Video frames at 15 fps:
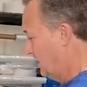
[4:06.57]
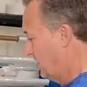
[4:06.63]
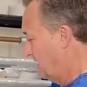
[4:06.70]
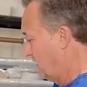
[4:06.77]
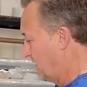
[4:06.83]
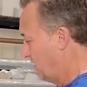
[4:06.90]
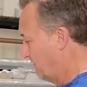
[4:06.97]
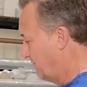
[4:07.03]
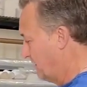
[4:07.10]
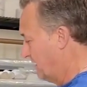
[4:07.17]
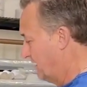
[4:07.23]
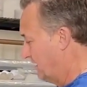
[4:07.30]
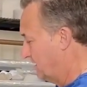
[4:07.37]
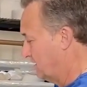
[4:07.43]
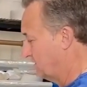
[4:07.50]
here, if I can
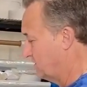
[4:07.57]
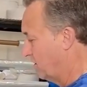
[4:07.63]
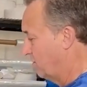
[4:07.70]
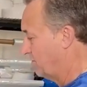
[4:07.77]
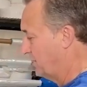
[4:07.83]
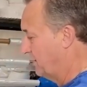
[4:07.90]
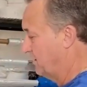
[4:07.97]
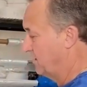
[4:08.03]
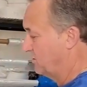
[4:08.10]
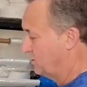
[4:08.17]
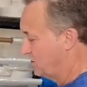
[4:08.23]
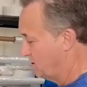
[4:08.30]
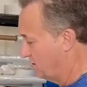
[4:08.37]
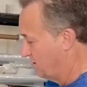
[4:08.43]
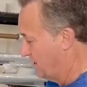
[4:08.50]
get this open, and
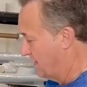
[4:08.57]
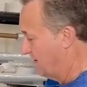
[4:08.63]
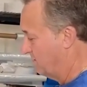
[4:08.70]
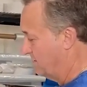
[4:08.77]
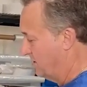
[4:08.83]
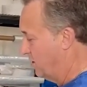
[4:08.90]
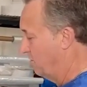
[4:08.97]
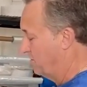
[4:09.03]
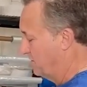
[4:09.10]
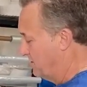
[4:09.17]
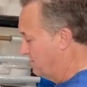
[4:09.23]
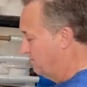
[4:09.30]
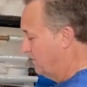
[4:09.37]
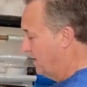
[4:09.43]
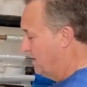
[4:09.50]
show you how we open
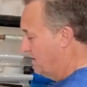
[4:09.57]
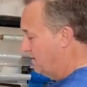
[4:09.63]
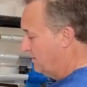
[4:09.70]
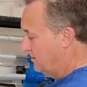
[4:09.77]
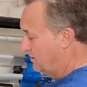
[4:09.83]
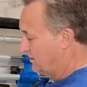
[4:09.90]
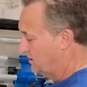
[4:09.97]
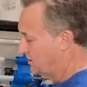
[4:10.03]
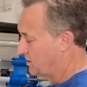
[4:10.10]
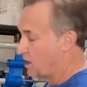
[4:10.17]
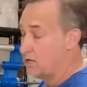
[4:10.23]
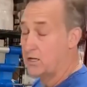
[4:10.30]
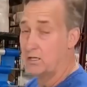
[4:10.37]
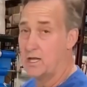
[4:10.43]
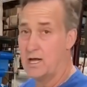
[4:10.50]
them. Right. This is called
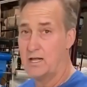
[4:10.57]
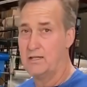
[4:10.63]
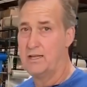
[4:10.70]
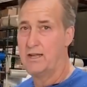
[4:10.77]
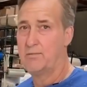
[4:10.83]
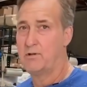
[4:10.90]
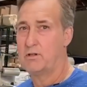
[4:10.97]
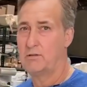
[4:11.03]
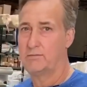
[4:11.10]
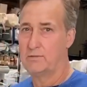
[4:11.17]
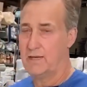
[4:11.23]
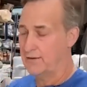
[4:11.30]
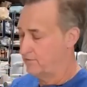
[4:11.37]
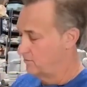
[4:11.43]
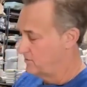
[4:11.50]
a law label.
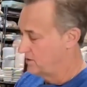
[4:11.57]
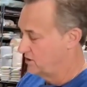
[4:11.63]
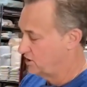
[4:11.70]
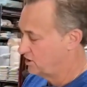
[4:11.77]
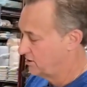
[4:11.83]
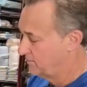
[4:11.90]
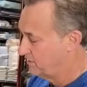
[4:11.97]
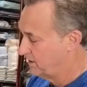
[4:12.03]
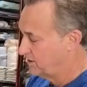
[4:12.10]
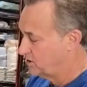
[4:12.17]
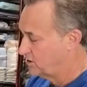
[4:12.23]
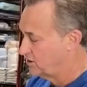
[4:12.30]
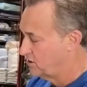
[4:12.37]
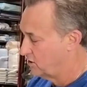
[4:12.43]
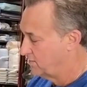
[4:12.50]
Everyone should
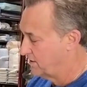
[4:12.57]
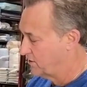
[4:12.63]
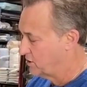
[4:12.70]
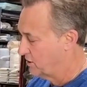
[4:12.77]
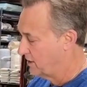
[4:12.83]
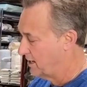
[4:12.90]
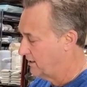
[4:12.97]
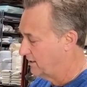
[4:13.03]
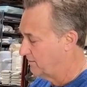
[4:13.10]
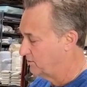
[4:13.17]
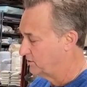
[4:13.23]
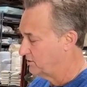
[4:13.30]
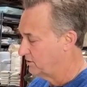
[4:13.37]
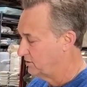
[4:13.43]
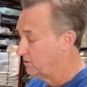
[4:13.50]
know about their law
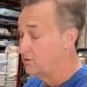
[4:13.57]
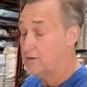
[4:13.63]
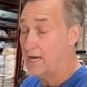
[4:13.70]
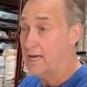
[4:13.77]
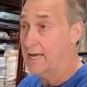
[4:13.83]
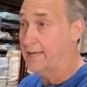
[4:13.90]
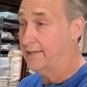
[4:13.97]
labels. Do not